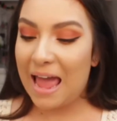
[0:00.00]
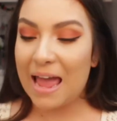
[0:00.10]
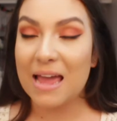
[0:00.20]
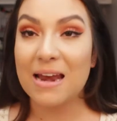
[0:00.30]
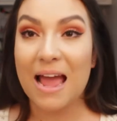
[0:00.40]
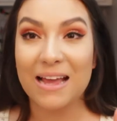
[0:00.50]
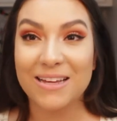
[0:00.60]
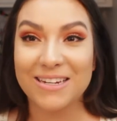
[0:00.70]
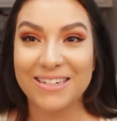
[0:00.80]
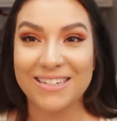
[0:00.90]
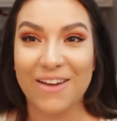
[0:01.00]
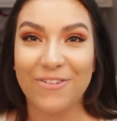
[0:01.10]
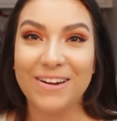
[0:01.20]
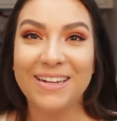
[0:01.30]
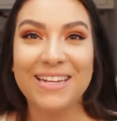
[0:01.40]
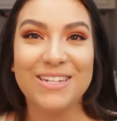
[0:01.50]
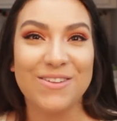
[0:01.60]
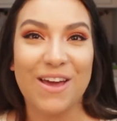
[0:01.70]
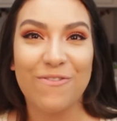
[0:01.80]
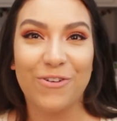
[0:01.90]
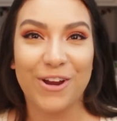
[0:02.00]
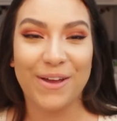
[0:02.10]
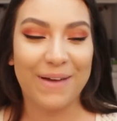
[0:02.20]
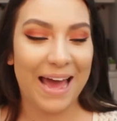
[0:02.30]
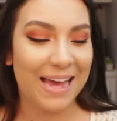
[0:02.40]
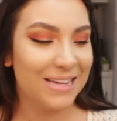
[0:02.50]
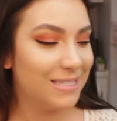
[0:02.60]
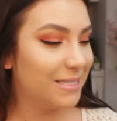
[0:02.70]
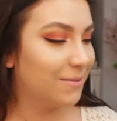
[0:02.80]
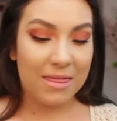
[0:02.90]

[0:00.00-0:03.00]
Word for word: and I could definitely do that for you guys.